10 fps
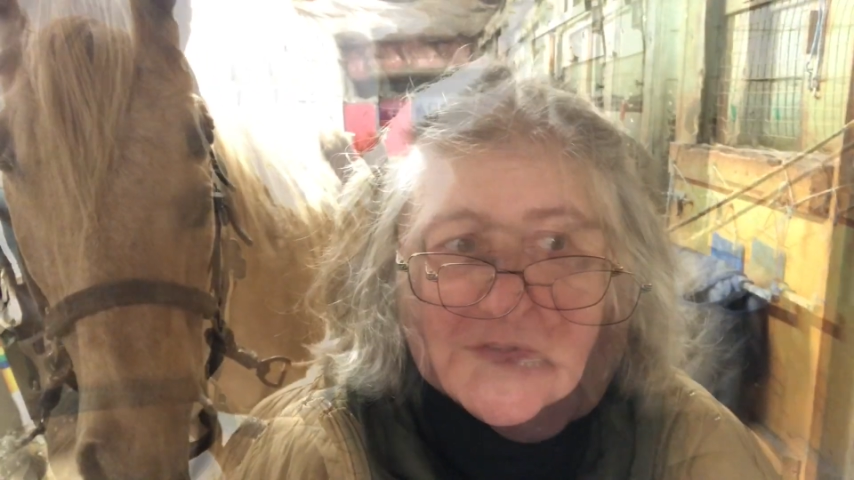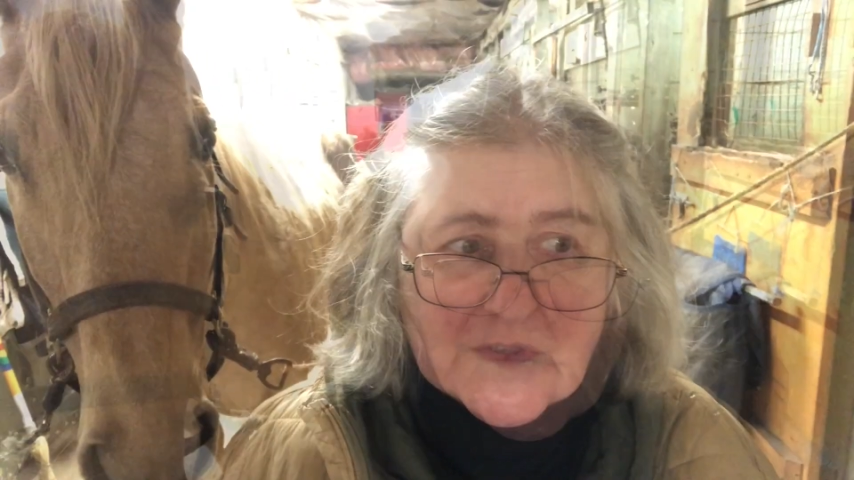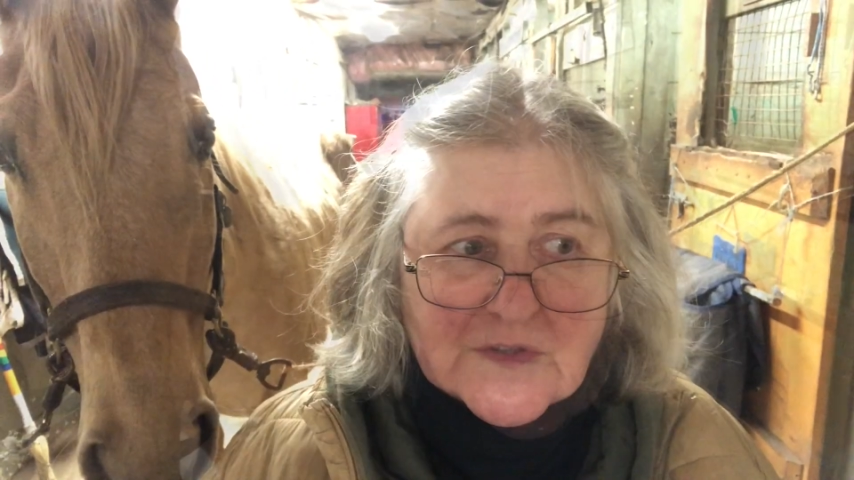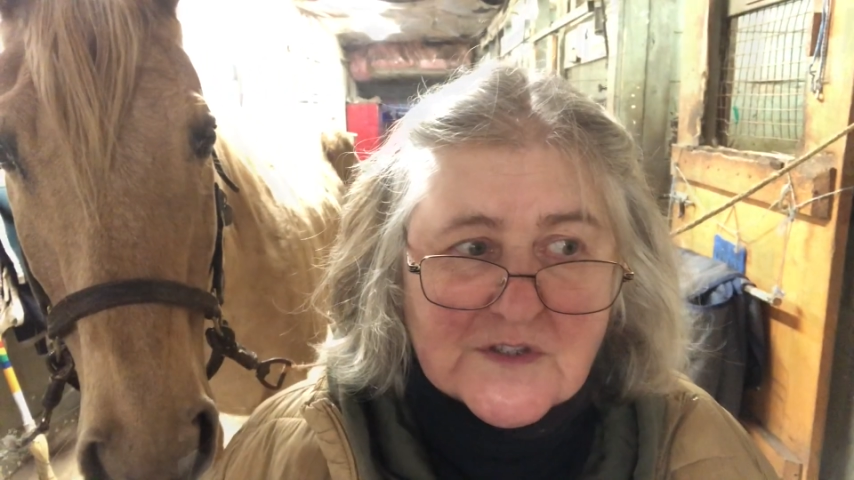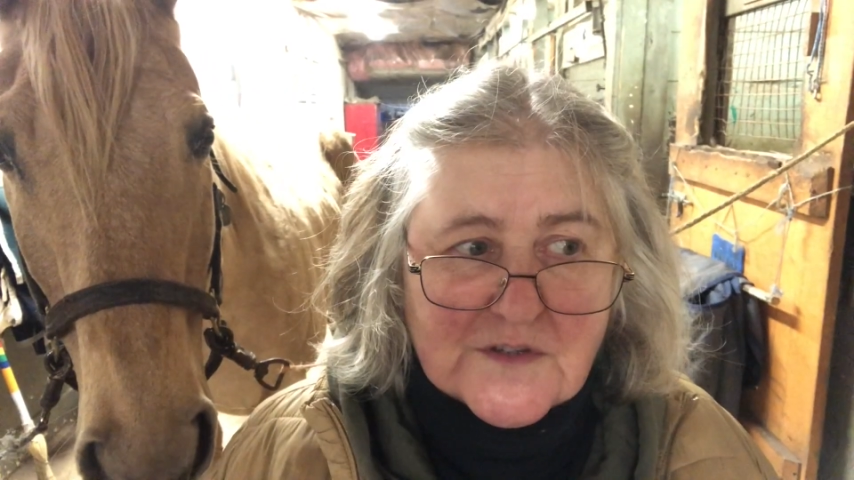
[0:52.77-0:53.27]
So
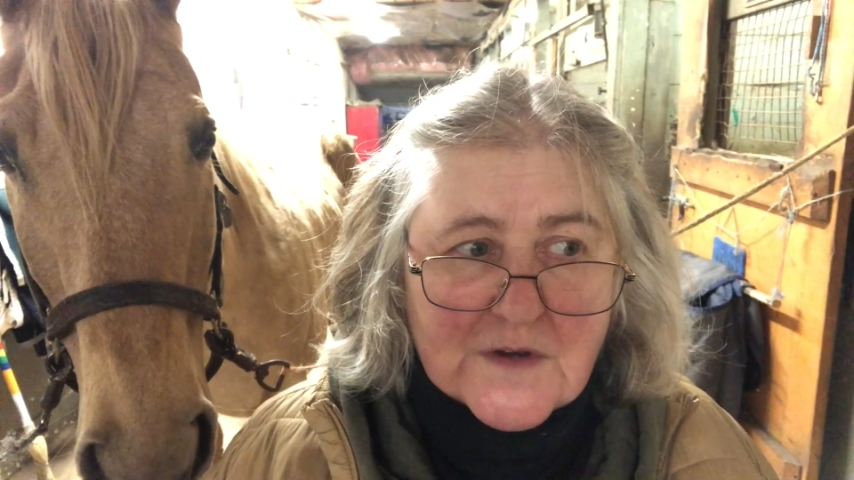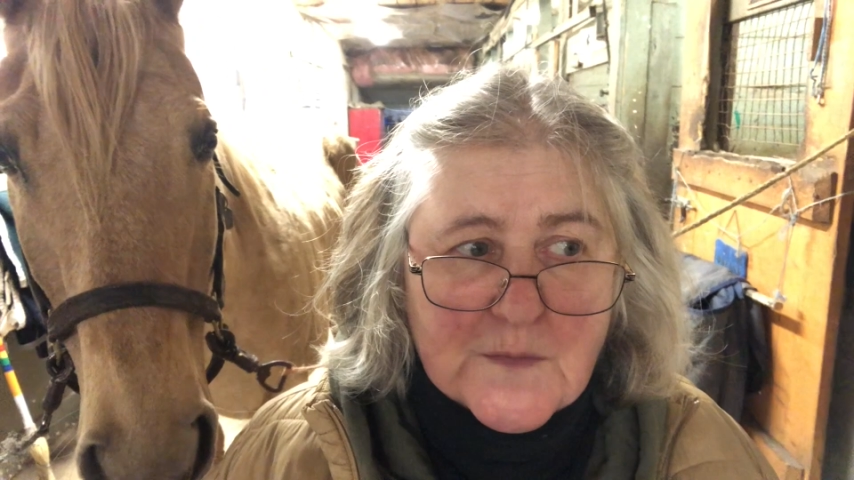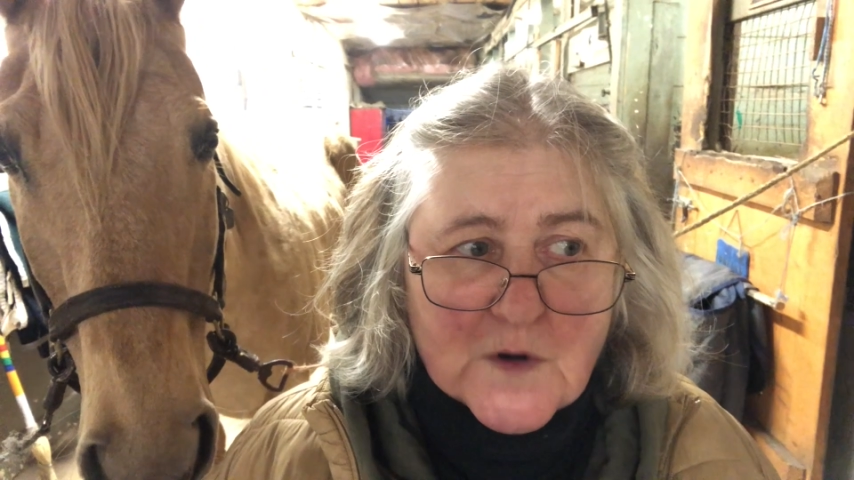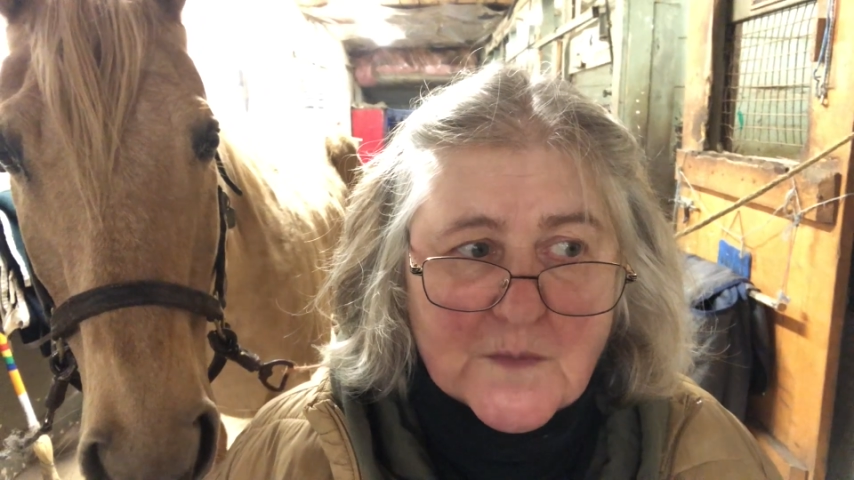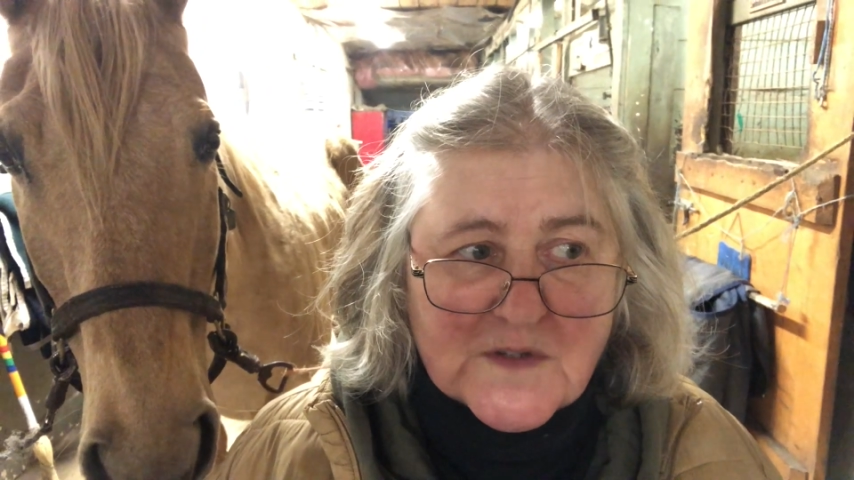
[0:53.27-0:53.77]
there's three
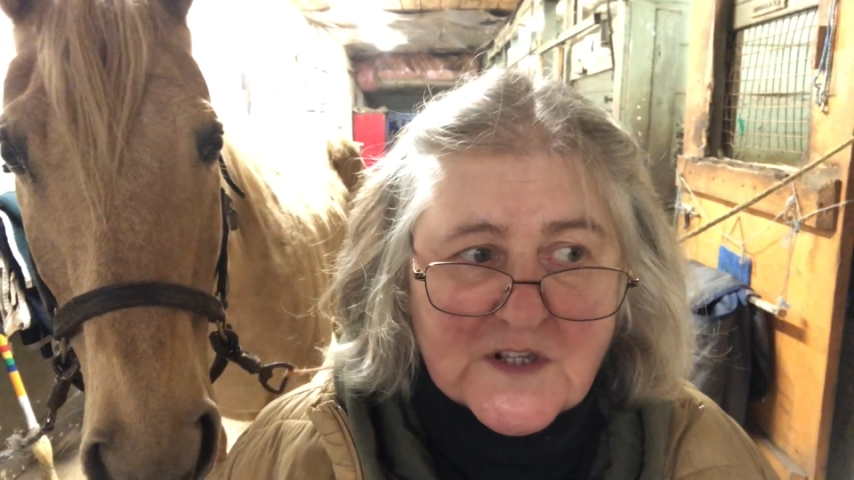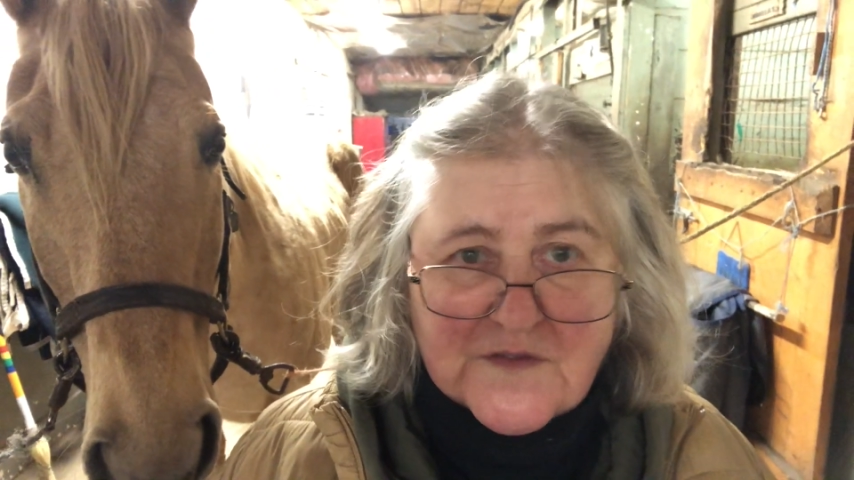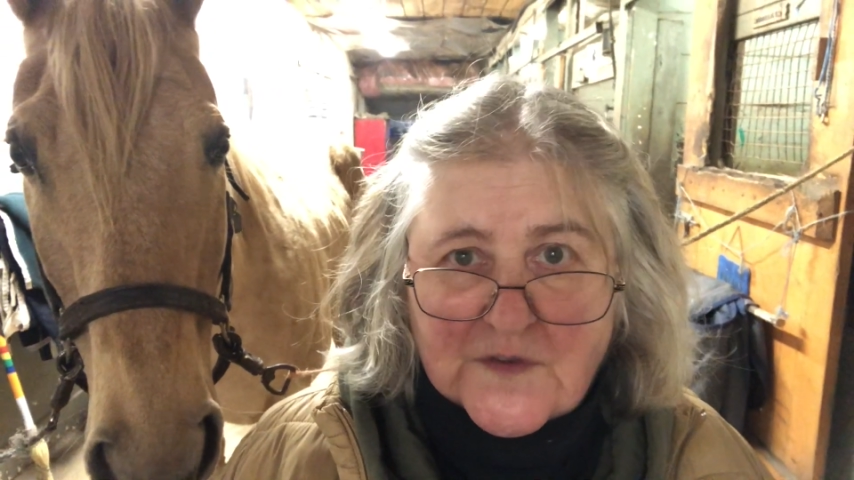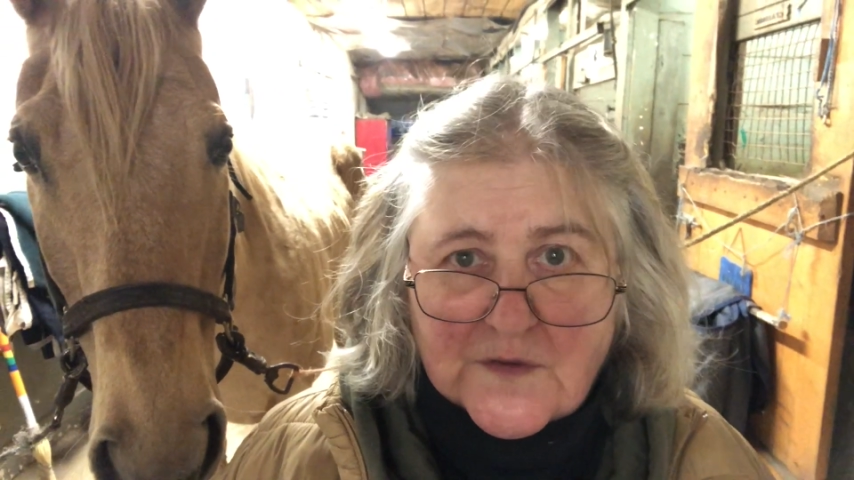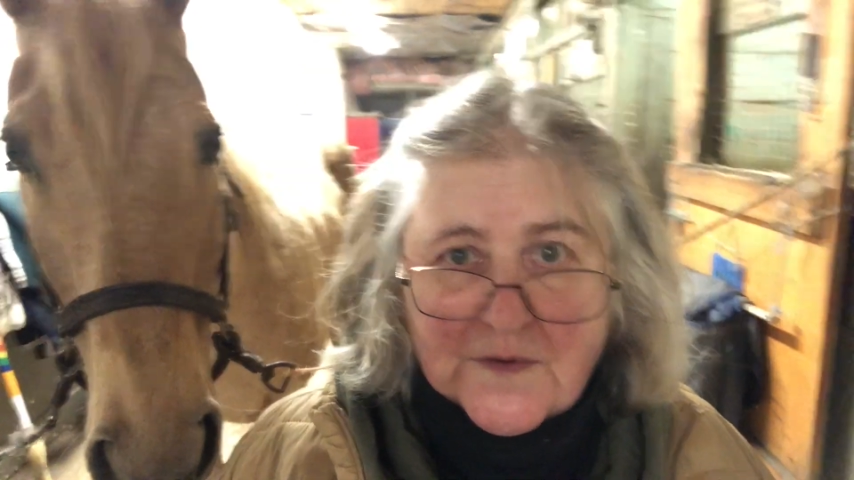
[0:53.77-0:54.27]
purposes
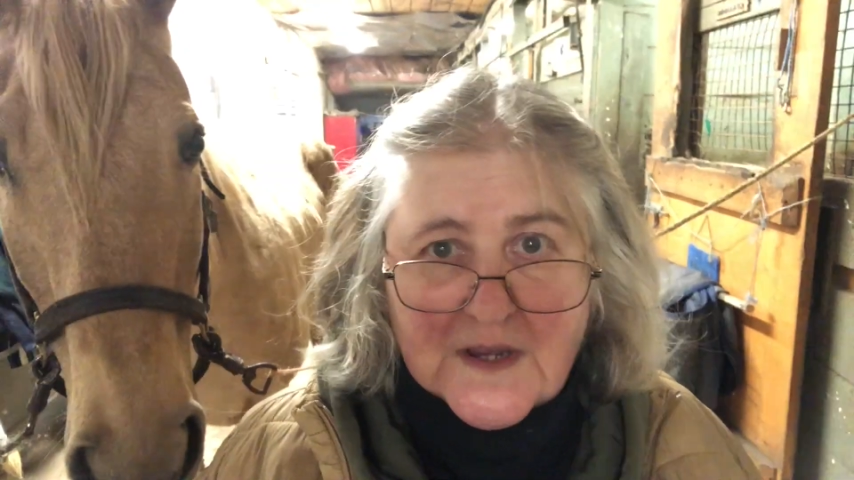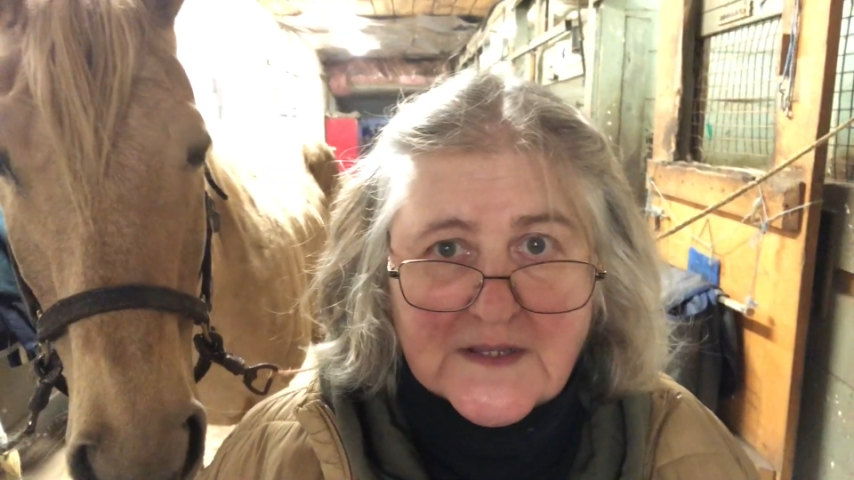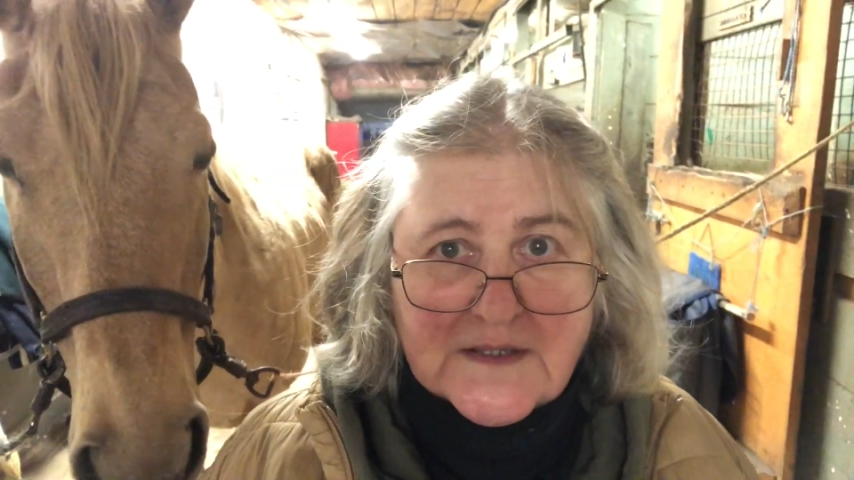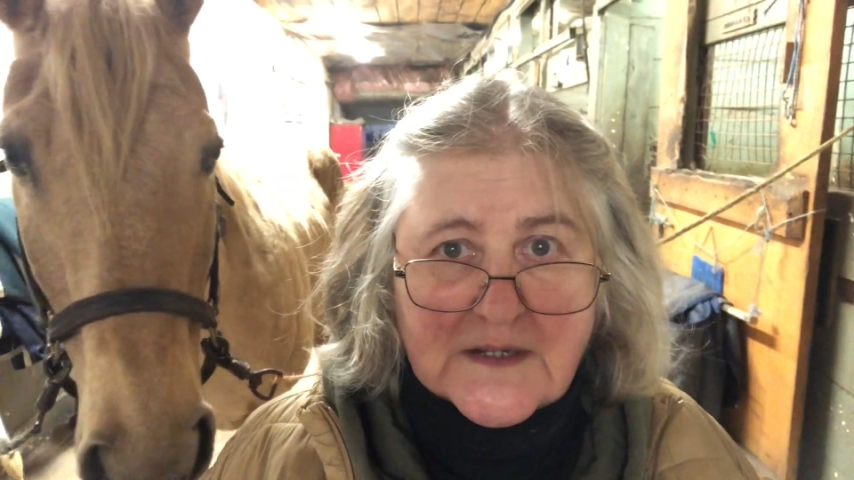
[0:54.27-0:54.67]
for the reins.